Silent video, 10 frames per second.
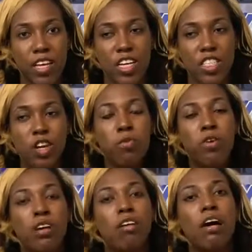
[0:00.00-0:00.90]
So I want
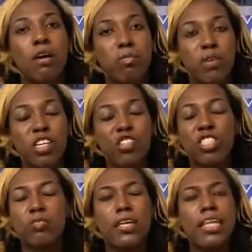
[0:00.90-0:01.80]
to come and just
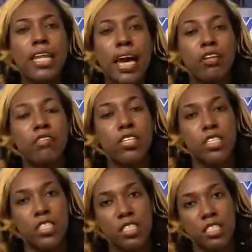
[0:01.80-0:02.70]
speak life
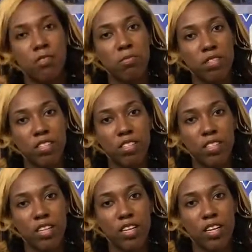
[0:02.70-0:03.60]
into someone.
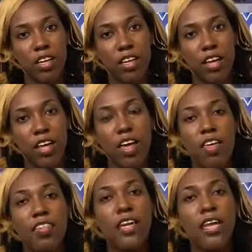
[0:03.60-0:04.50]

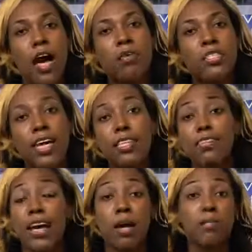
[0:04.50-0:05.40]
That now is not the
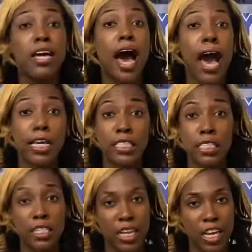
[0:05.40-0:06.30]
time to
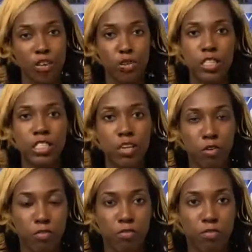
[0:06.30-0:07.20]
isolate
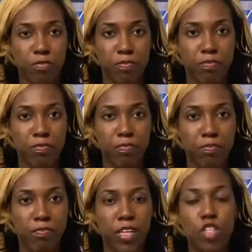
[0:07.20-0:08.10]
yourself.
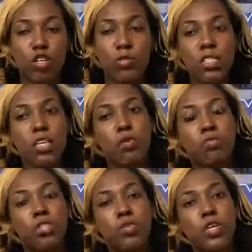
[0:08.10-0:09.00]
So many times
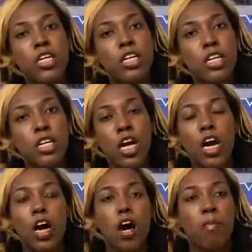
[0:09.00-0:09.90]
when you hear
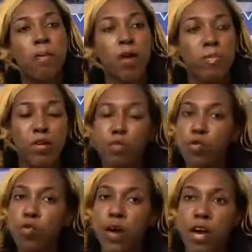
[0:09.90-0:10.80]
about people
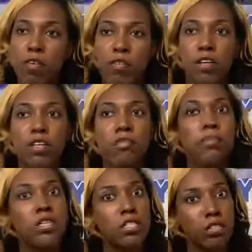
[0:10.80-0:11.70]
who have
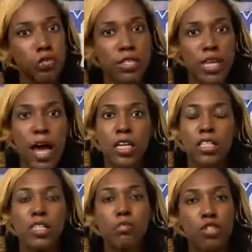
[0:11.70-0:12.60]
committed suicide,
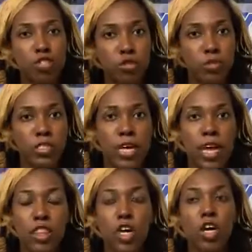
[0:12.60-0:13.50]
attempted
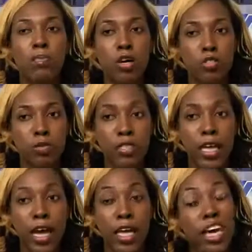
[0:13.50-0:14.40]
suicide, thought about
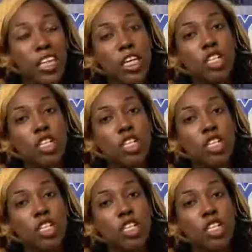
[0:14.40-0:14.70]
suicide, they